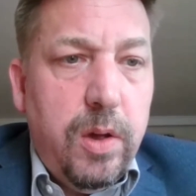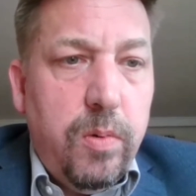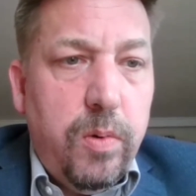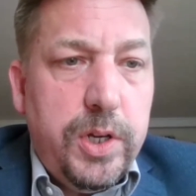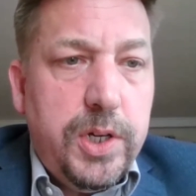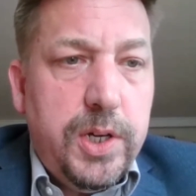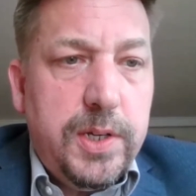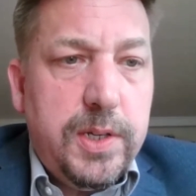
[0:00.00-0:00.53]

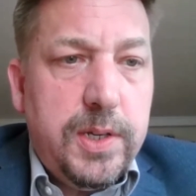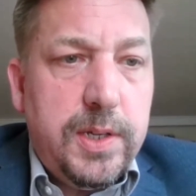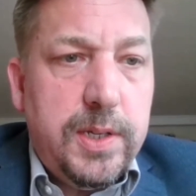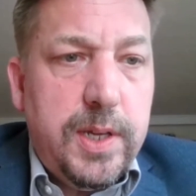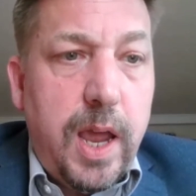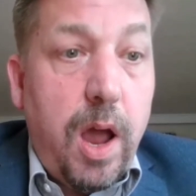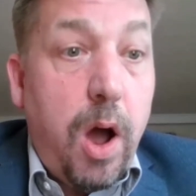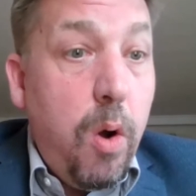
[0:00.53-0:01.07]
which is to
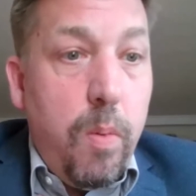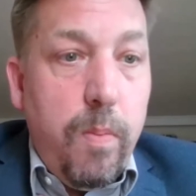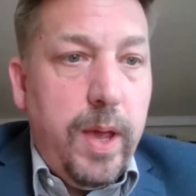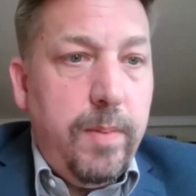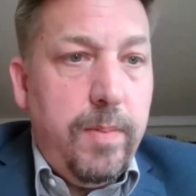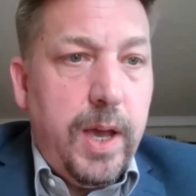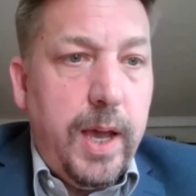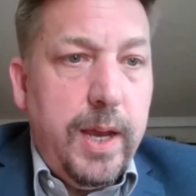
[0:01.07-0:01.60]
say, oh,
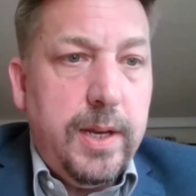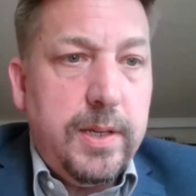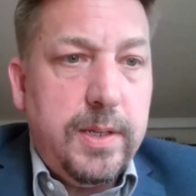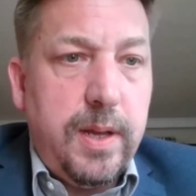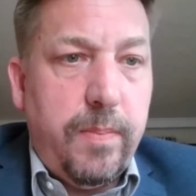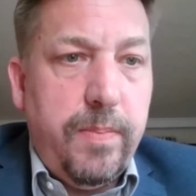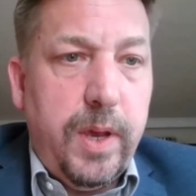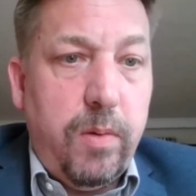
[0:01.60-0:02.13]
maybe I did
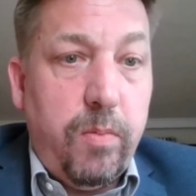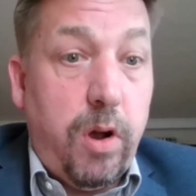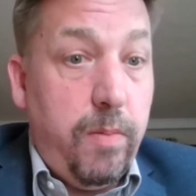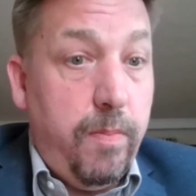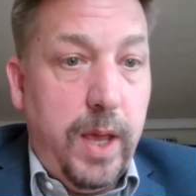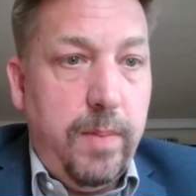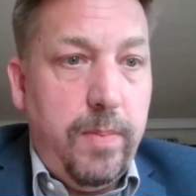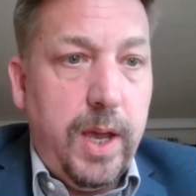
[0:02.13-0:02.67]
something
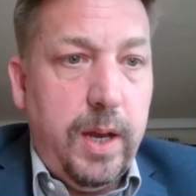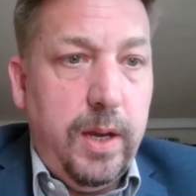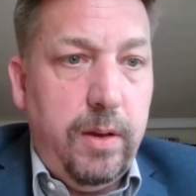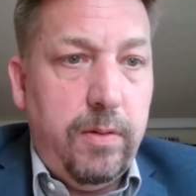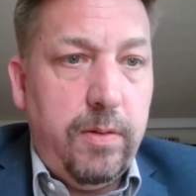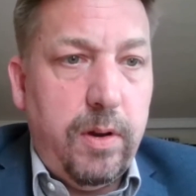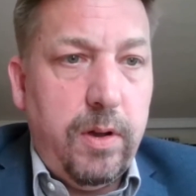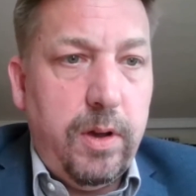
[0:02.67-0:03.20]
wrong, maybe I
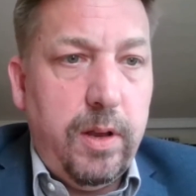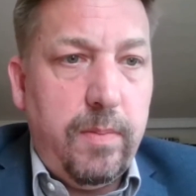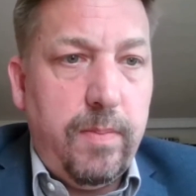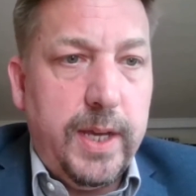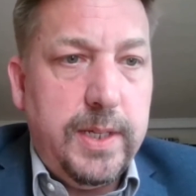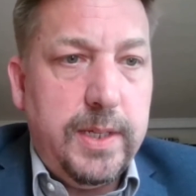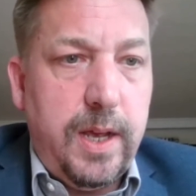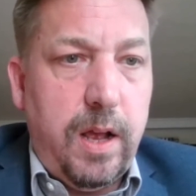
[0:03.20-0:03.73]
need to look at
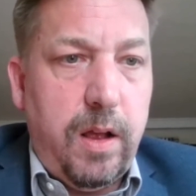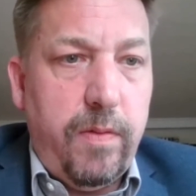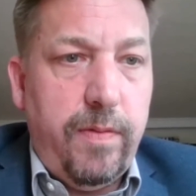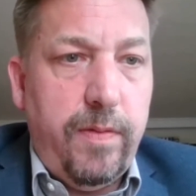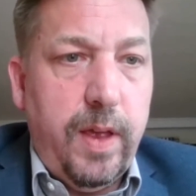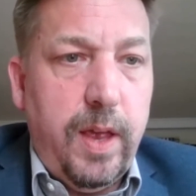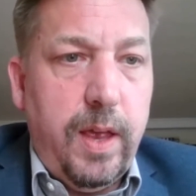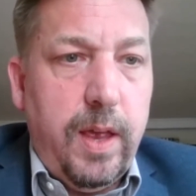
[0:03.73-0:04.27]

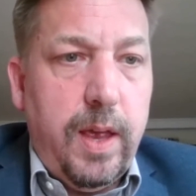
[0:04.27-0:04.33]
myself.